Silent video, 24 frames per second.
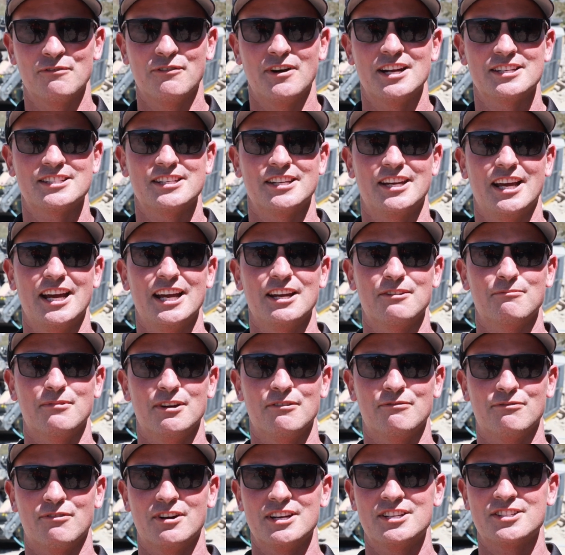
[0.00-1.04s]
far to date
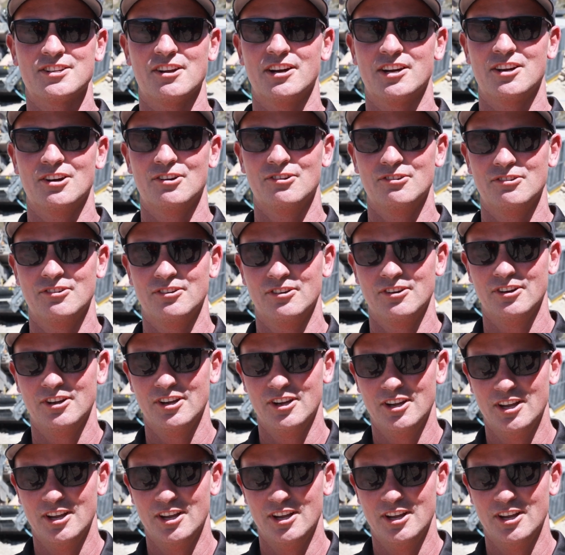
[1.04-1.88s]
we've recycled